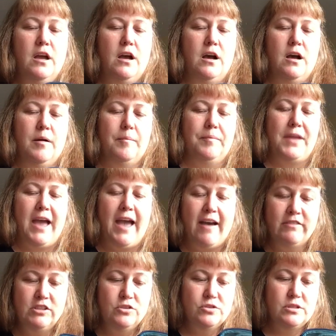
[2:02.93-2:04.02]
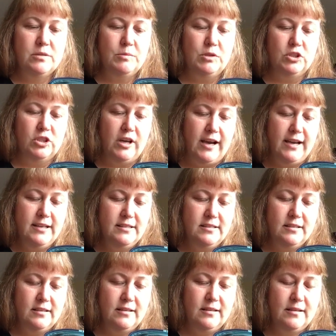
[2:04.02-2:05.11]
I haven't used them a lot,
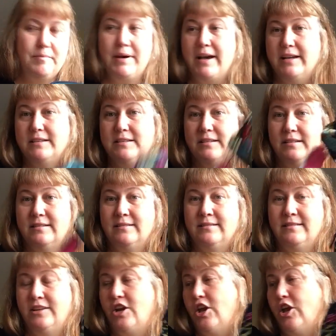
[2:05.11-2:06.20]
but there you